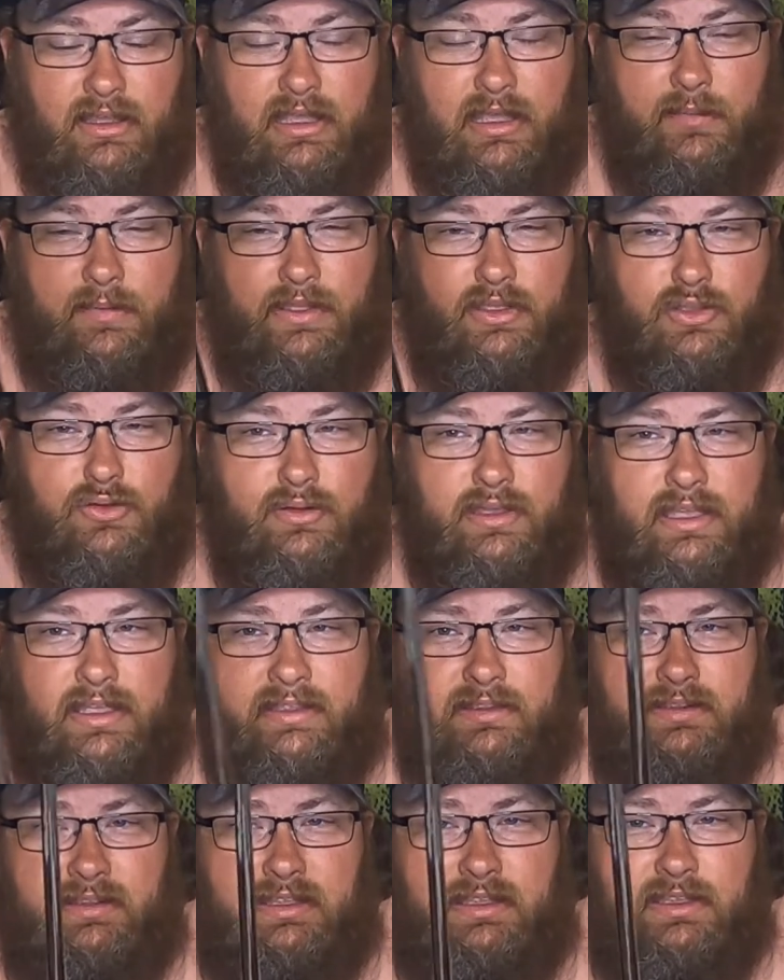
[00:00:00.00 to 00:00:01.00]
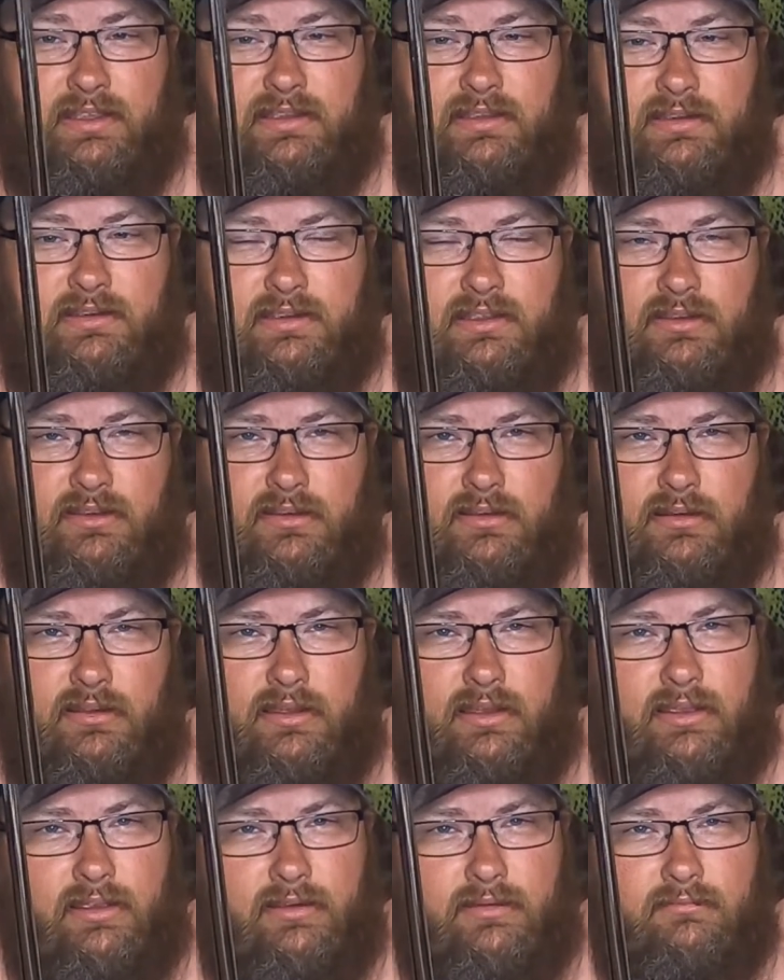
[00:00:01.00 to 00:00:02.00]
I'm like, "Who has these?" And they're
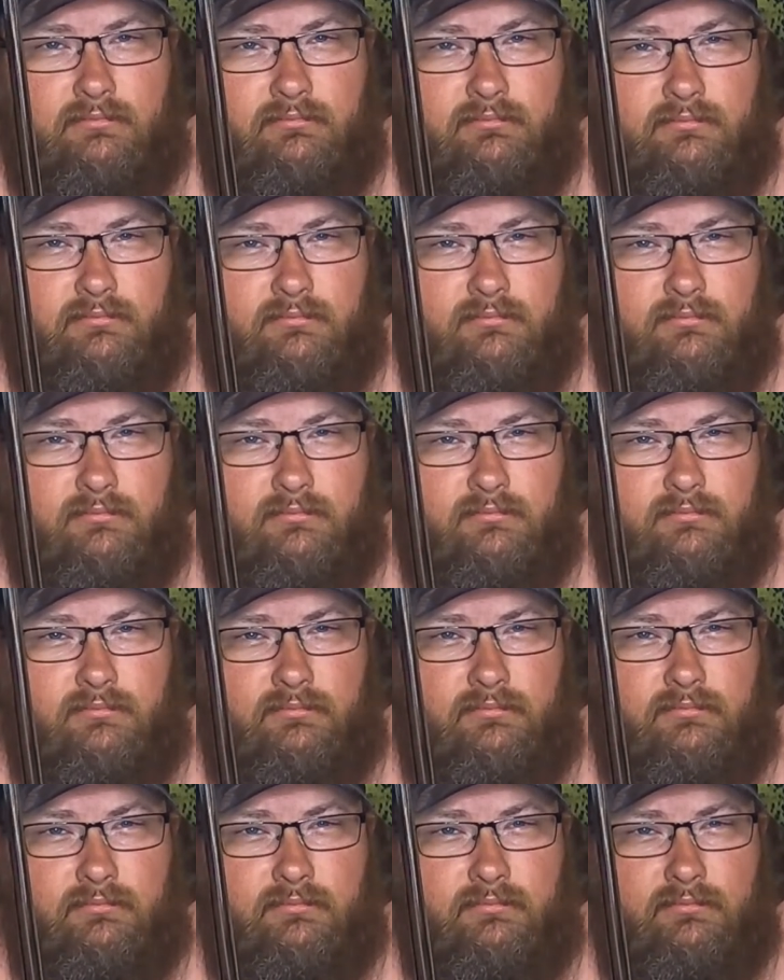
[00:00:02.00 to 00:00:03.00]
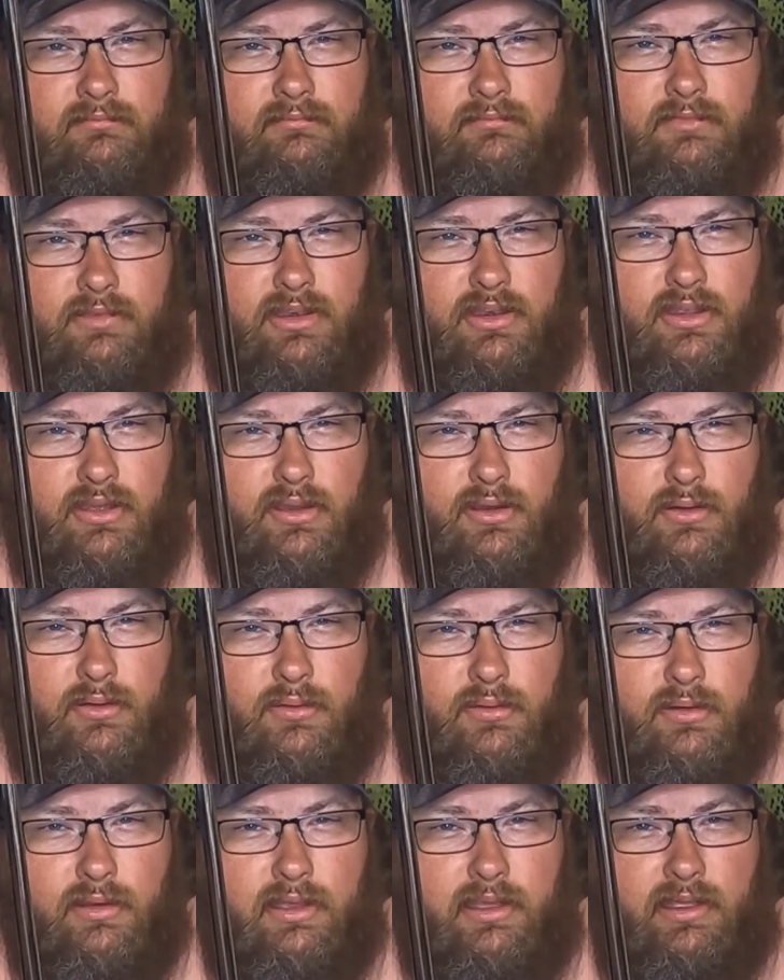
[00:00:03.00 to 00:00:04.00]
like, "No
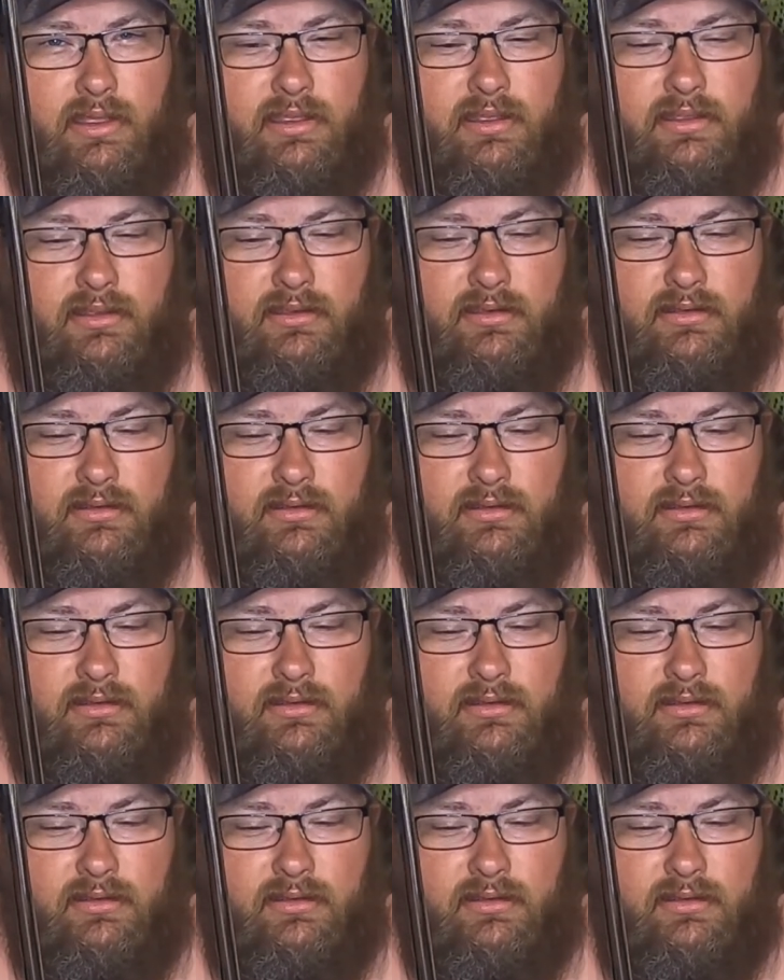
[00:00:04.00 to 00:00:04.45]
way."